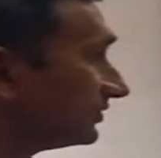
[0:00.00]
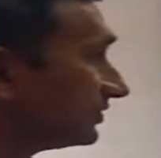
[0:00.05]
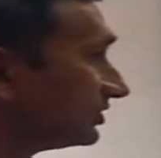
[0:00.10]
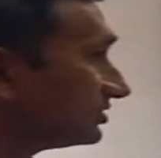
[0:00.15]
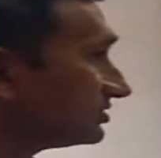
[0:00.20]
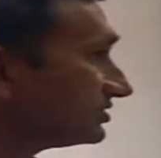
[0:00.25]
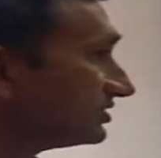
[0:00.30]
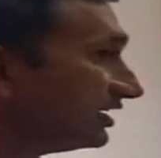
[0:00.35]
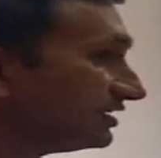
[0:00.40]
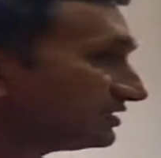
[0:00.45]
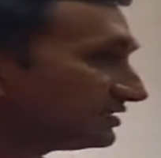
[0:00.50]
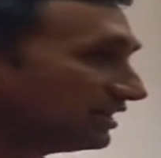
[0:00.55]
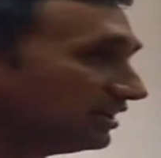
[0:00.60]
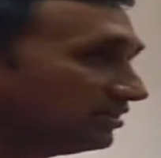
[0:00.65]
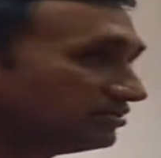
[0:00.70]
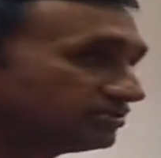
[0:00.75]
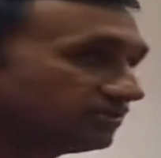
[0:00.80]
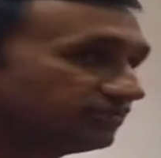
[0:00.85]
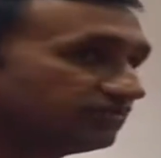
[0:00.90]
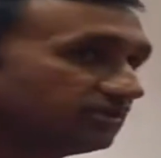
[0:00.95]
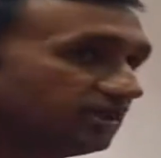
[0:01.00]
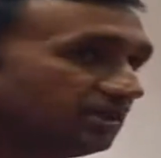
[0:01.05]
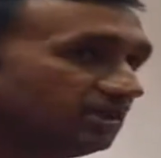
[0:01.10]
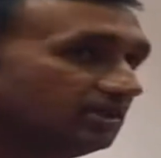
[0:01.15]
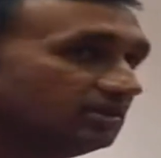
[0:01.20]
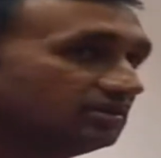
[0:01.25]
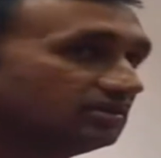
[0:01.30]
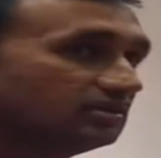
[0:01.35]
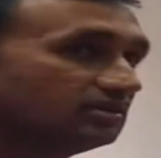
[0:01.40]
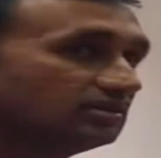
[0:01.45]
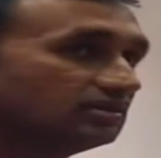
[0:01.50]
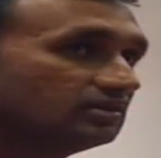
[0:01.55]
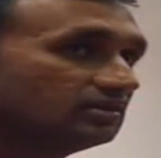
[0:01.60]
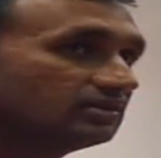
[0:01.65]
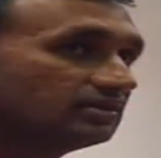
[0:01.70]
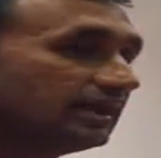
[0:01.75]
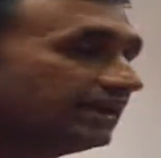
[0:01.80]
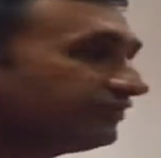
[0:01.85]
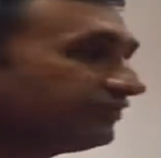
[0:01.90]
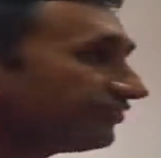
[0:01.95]
6 rounds of training,
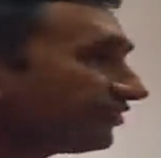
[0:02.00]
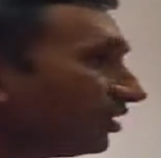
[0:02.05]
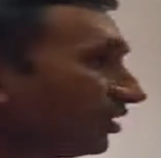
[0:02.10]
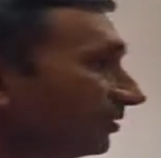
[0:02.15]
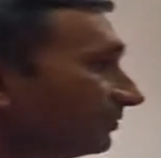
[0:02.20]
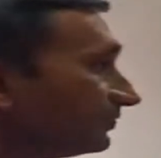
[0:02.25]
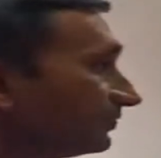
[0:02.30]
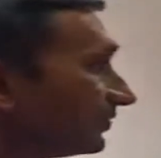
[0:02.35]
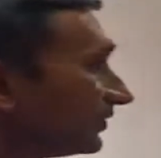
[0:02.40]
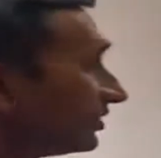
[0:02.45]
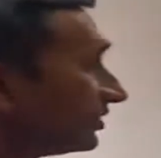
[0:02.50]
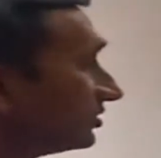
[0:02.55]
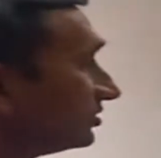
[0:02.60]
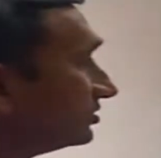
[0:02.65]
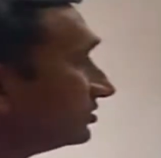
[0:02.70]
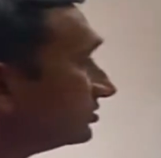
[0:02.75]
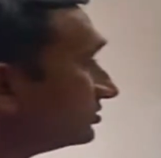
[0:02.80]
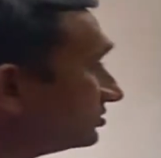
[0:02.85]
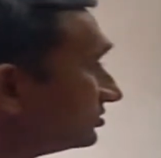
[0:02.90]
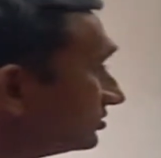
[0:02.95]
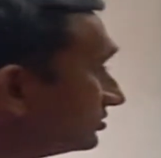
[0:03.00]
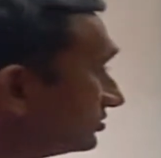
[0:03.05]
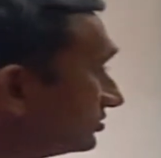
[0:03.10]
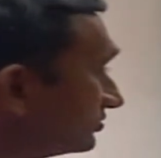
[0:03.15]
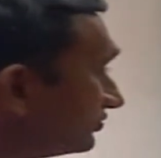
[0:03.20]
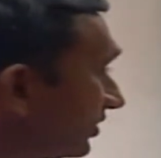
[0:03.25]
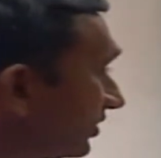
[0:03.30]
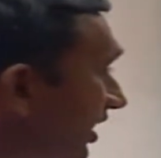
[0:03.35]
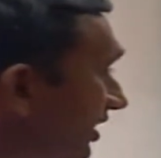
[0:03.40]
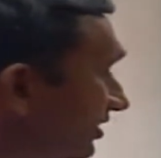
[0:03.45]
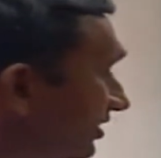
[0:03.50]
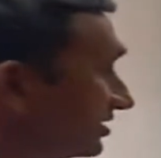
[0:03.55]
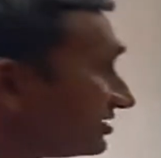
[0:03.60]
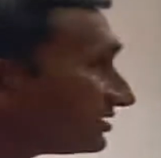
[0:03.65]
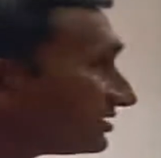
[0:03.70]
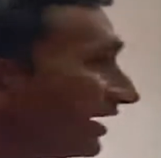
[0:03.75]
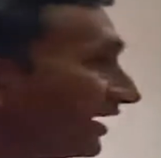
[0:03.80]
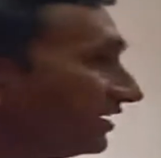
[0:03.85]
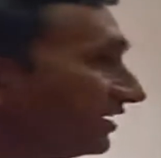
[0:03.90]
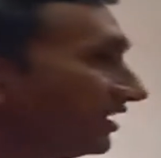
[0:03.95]
right from
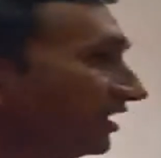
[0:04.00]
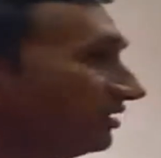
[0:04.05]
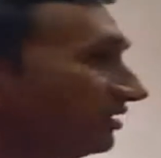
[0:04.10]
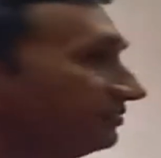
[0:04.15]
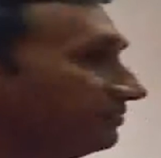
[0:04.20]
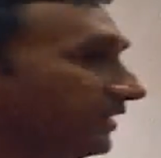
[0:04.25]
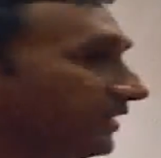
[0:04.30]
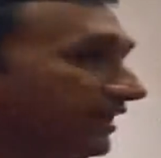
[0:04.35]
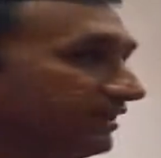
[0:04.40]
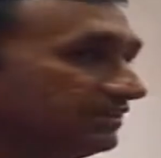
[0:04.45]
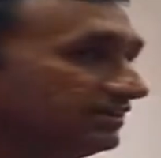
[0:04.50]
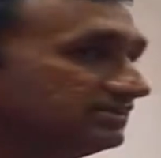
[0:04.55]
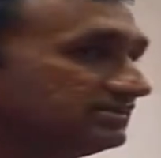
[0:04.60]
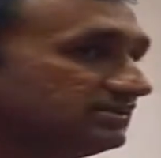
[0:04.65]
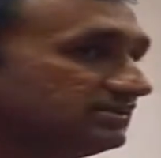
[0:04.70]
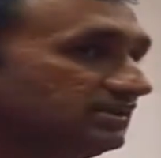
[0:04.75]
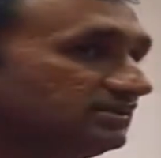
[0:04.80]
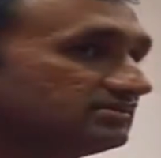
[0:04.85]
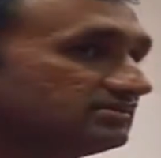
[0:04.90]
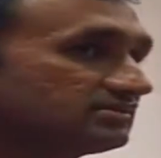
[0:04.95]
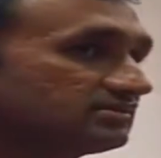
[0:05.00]
understanding pregnancies,